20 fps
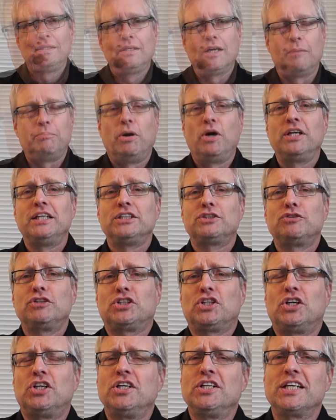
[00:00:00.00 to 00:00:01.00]
Upon his
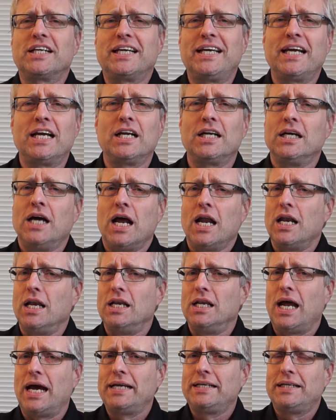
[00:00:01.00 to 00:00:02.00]
return, the king
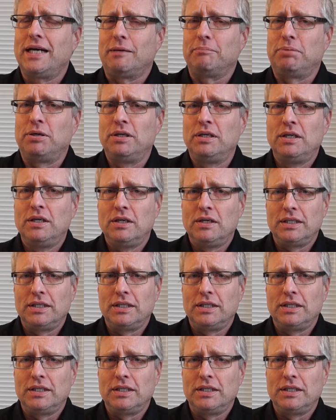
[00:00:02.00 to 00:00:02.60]
lined up